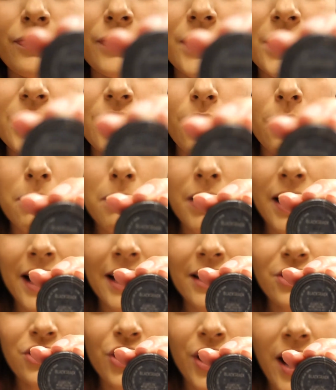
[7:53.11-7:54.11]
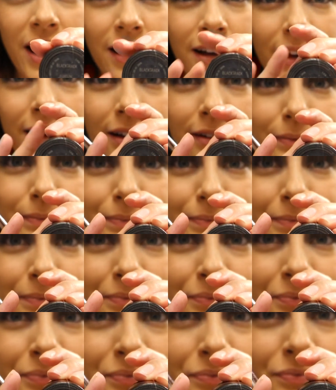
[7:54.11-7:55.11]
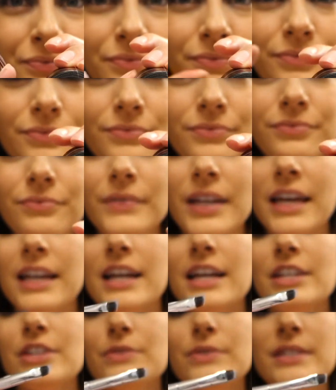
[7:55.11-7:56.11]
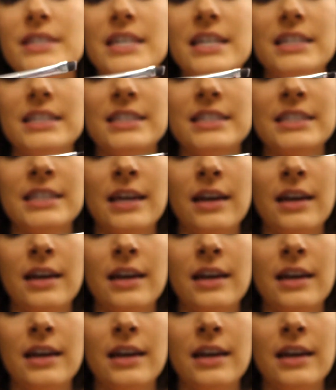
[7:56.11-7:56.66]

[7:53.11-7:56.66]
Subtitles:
It's called Black Track. And I use this